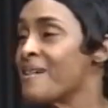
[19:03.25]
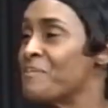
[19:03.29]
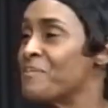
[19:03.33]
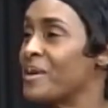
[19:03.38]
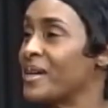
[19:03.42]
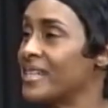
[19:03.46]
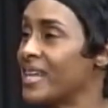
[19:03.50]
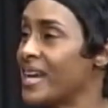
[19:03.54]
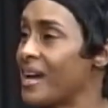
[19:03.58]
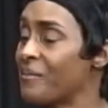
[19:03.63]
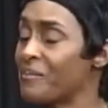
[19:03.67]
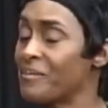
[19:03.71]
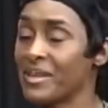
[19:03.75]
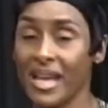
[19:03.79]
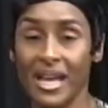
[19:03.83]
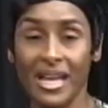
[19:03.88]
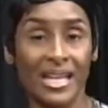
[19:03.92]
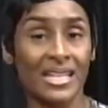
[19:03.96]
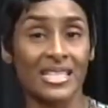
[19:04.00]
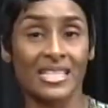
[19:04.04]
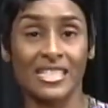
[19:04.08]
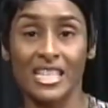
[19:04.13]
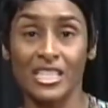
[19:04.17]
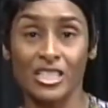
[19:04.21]
But um, yeah,
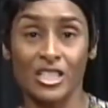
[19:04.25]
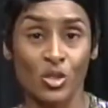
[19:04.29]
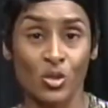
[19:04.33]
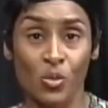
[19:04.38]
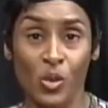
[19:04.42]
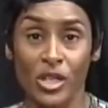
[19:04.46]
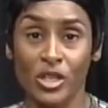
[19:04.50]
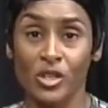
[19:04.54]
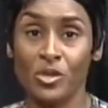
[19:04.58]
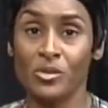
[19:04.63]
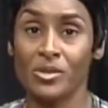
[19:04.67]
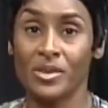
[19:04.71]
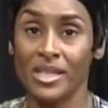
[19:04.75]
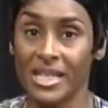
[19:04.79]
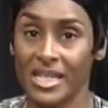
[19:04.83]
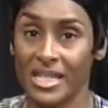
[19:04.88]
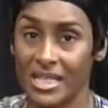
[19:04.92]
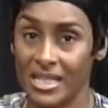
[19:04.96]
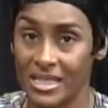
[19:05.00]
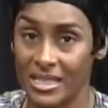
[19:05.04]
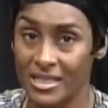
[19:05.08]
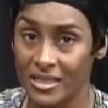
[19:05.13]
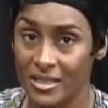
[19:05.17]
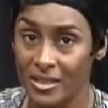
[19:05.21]
He sends you what you
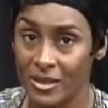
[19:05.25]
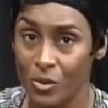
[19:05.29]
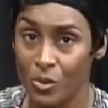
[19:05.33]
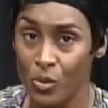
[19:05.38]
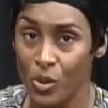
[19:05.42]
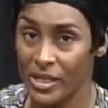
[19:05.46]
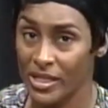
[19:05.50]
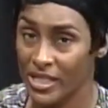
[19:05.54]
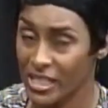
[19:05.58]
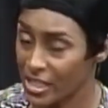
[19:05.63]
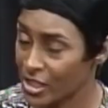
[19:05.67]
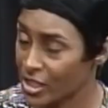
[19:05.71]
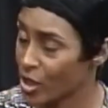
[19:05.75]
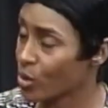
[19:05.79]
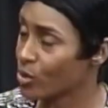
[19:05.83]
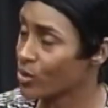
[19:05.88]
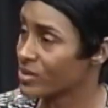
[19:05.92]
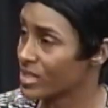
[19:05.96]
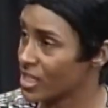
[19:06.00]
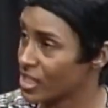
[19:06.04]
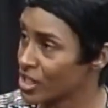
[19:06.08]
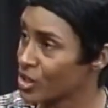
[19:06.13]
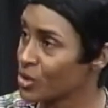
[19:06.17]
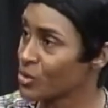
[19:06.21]
need what he knows
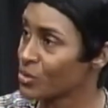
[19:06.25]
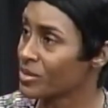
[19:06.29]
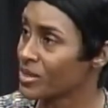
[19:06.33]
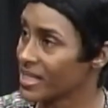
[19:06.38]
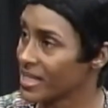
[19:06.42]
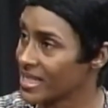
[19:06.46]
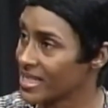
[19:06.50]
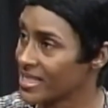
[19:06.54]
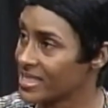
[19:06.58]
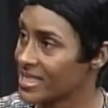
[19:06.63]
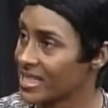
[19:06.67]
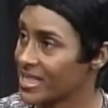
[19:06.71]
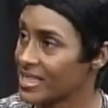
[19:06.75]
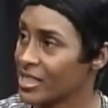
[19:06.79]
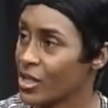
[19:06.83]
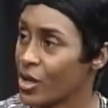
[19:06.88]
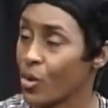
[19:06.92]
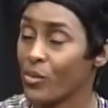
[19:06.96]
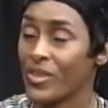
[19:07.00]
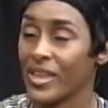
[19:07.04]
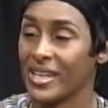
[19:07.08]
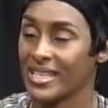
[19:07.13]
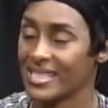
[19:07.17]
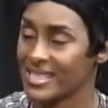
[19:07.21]
that you need to
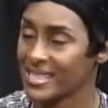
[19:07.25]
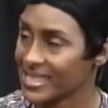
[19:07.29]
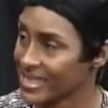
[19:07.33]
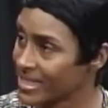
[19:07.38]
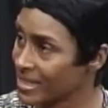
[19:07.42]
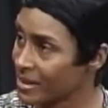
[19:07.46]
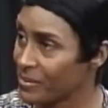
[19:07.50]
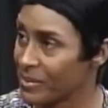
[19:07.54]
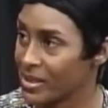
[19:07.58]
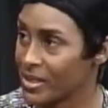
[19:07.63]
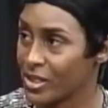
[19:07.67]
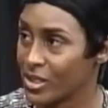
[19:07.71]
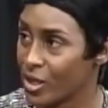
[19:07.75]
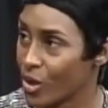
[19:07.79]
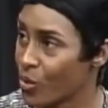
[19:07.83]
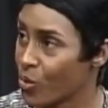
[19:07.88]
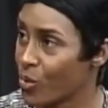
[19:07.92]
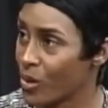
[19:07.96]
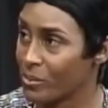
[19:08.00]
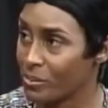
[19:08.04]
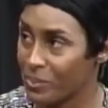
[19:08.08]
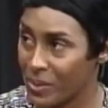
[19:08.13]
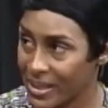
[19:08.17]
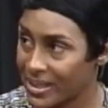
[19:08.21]
know that it's him and no
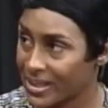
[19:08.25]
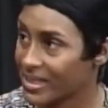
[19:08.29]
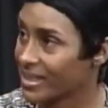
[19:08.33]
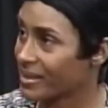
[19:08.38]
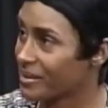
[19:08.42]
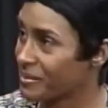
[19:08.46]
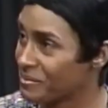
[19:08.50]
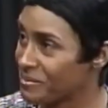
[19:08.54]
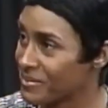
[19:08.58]
one but him.